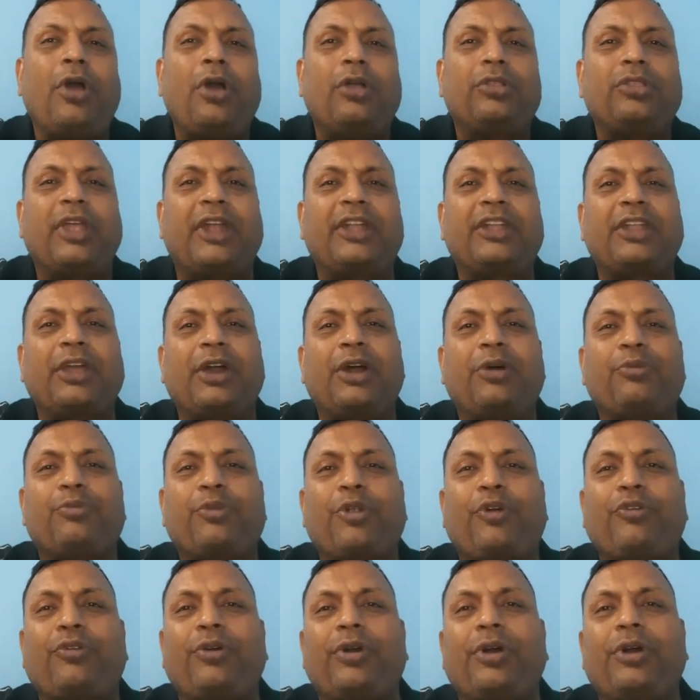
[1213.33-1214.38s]
that uh,
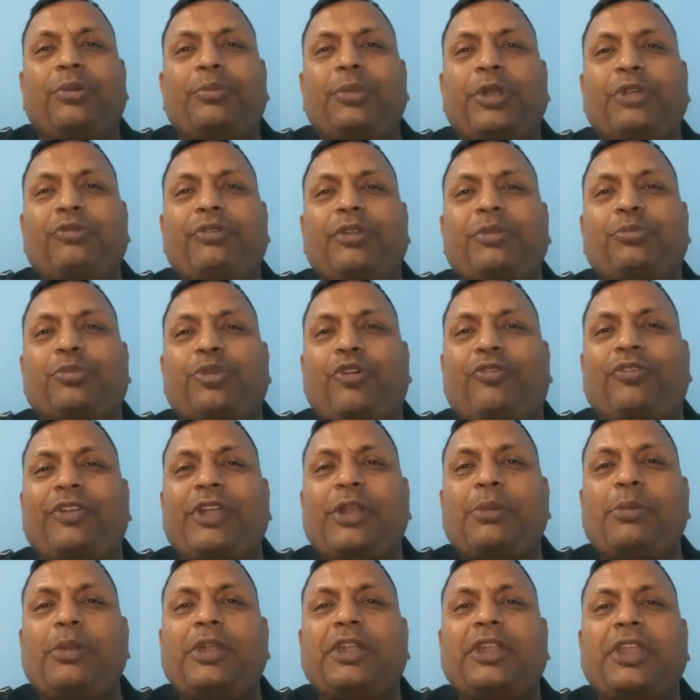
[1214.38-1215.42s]
pro- uh, between
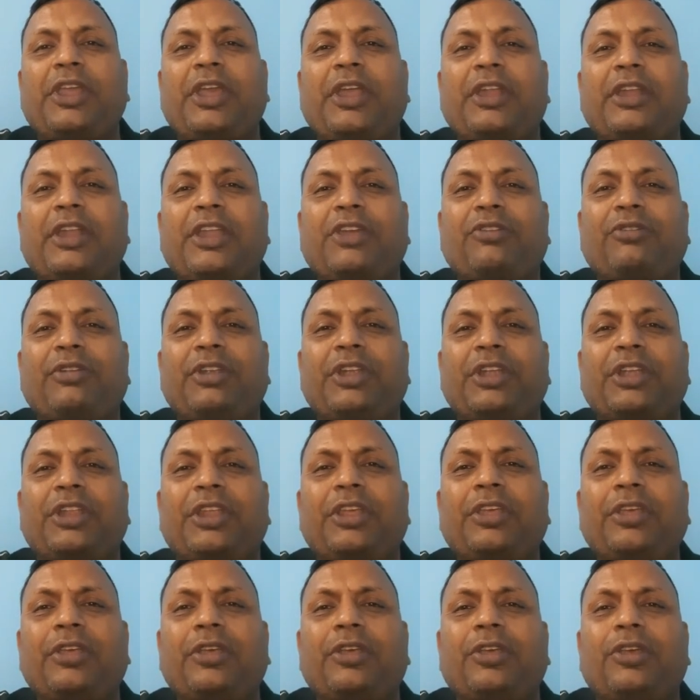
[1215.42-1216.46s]
profitability and liquidity.
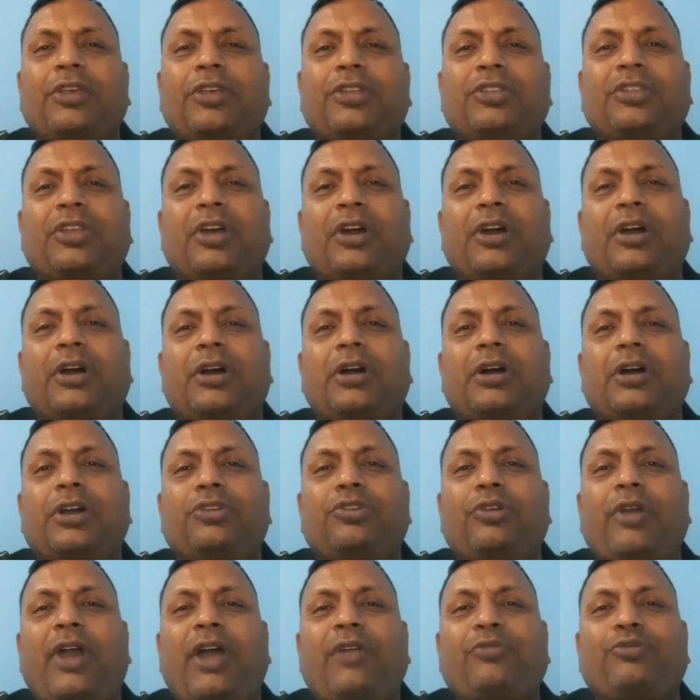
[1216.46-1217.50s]

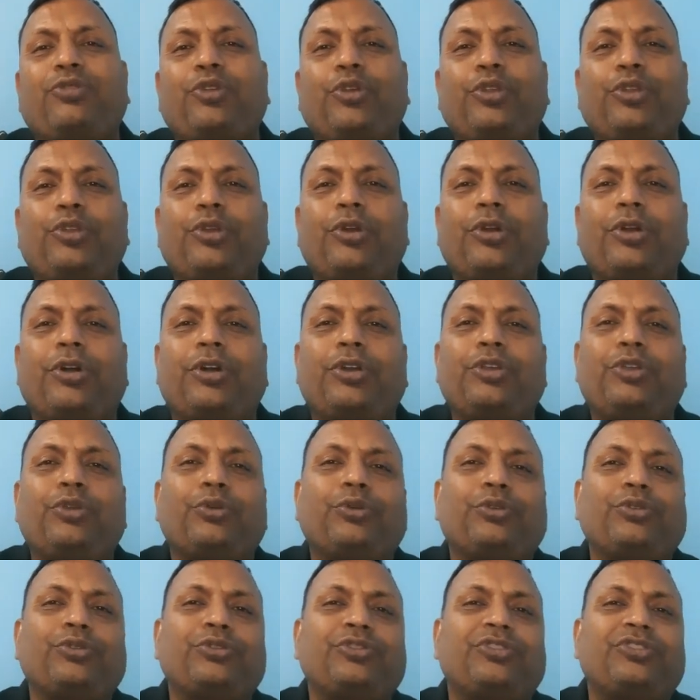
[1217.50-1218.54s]
you have to uh,
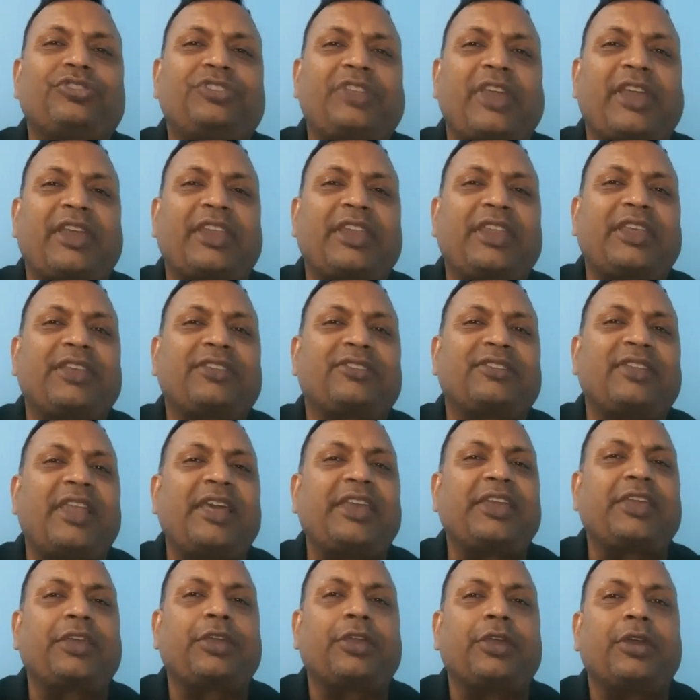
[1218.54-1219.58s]
use techniques
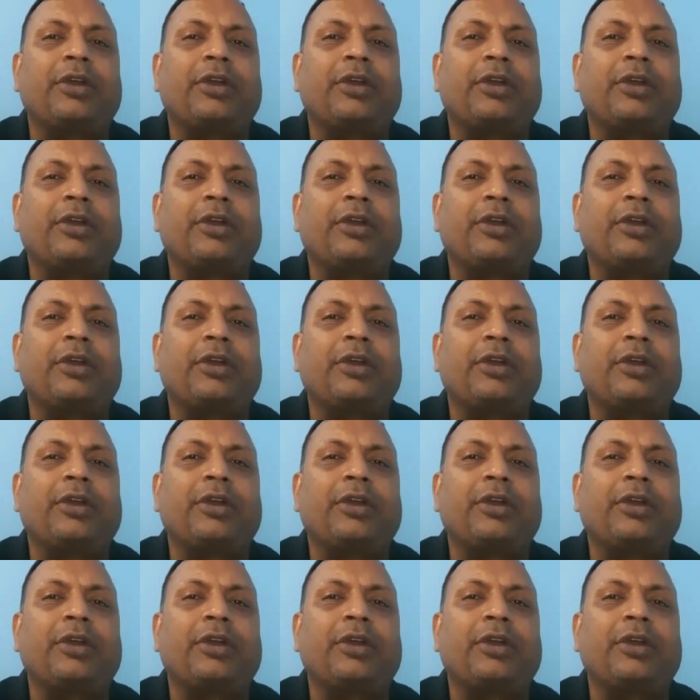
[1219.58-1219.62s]
like